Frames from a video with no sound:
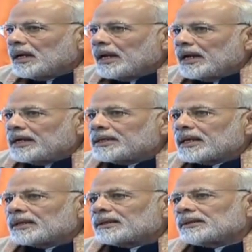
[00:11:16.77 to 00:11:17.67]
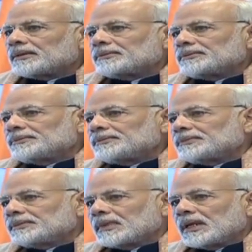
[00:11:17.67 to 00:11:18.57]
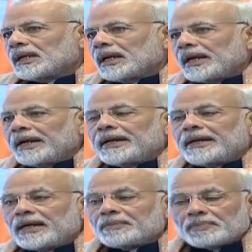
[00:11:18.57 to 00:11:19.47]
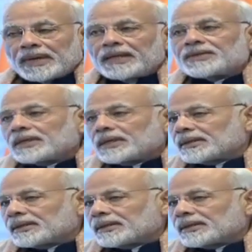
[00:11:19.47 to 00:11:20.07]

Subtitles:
It is an added pleasure